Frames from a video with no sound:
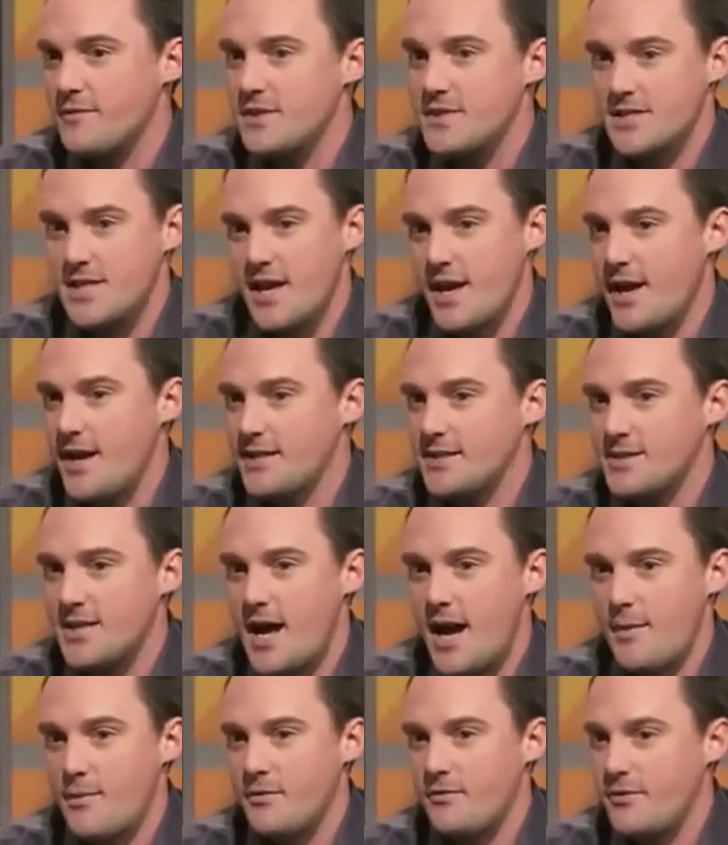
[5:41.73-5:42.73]
to stay on
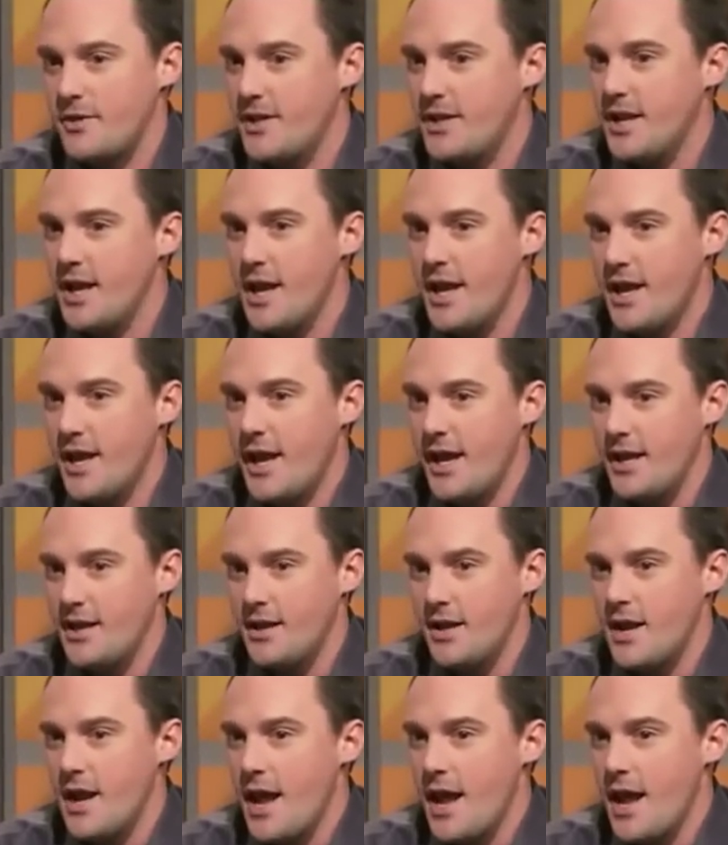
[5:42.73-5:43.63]
top of it and